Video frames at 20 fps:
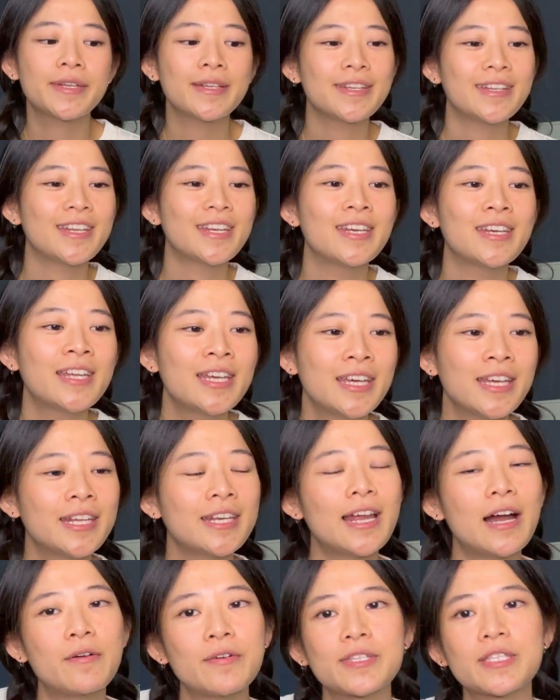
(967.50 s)
and then
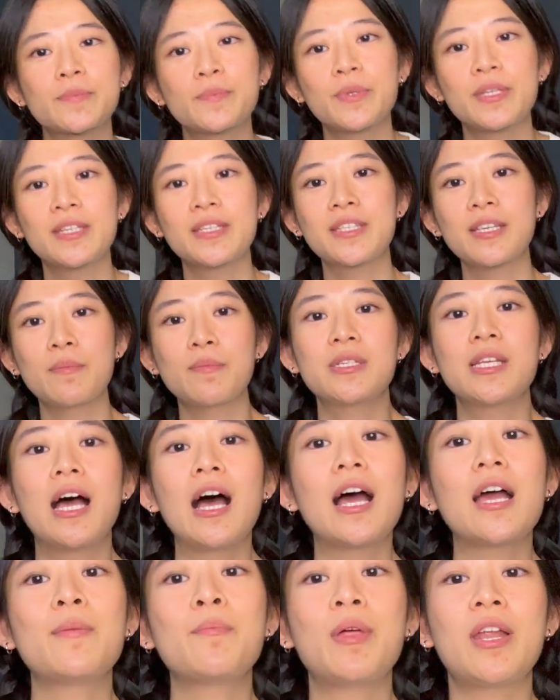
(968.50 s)
now it's been some
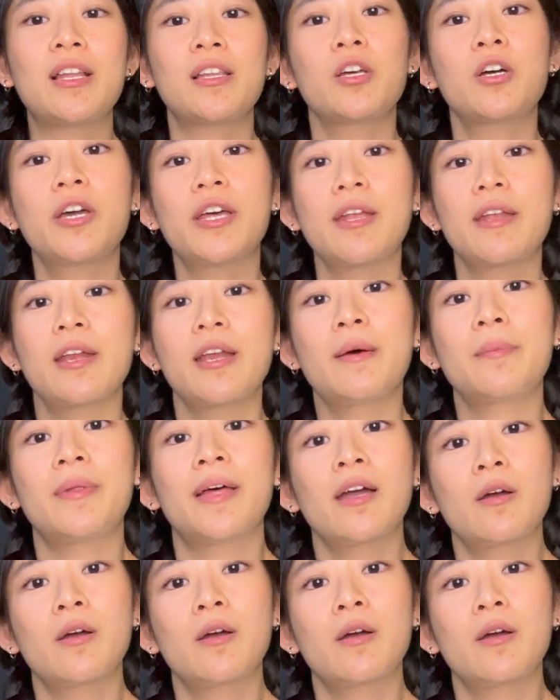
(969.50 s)
time and I look at it and I'm like,